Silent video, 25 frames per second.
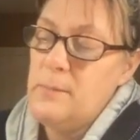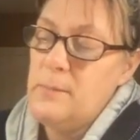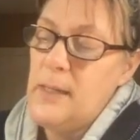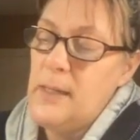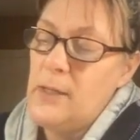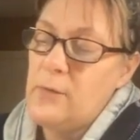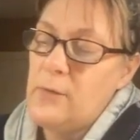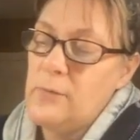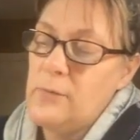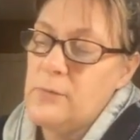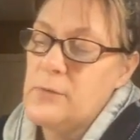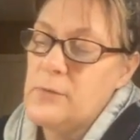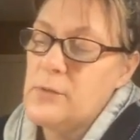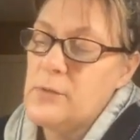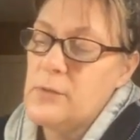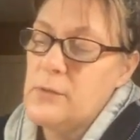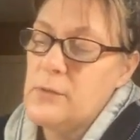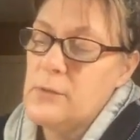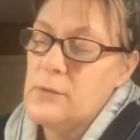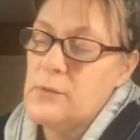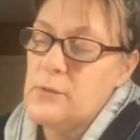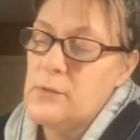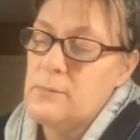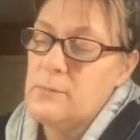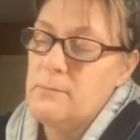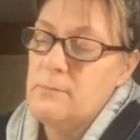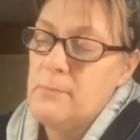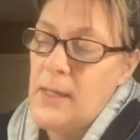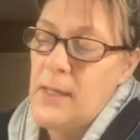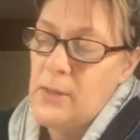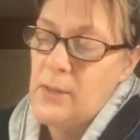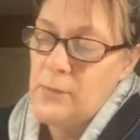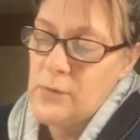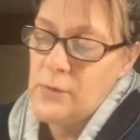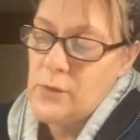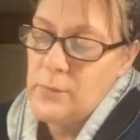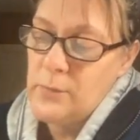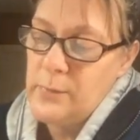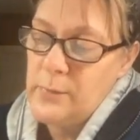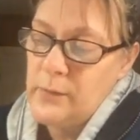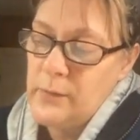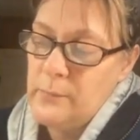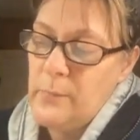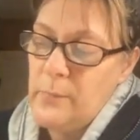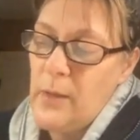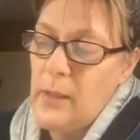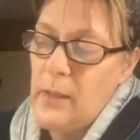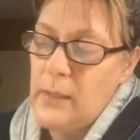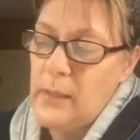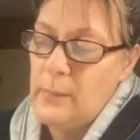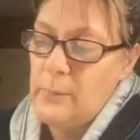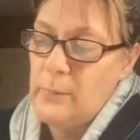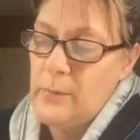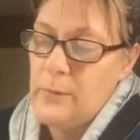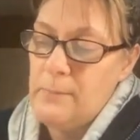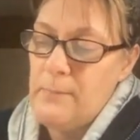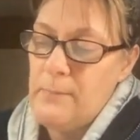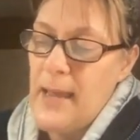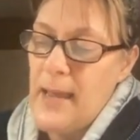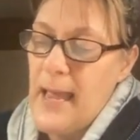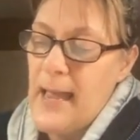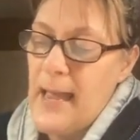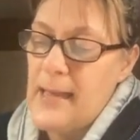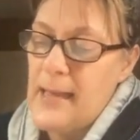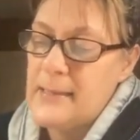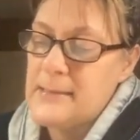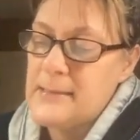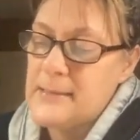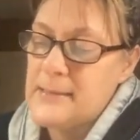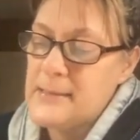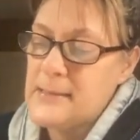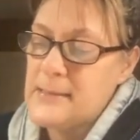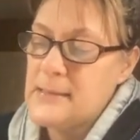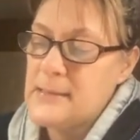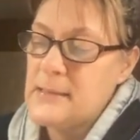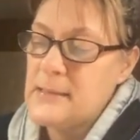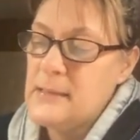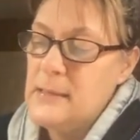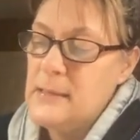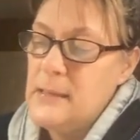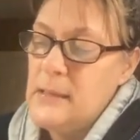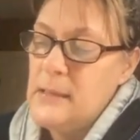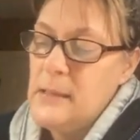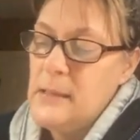microtubule polymer mass.